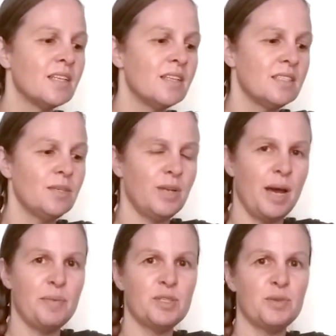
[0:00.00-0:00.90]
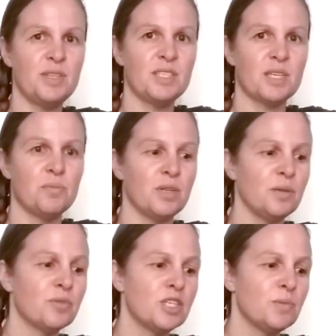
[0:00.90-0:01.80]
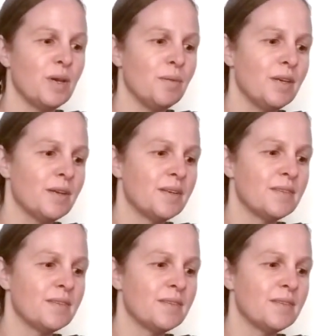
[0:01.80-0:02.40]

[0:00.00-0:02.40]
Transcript: Let's see what happens with this complete breech baby.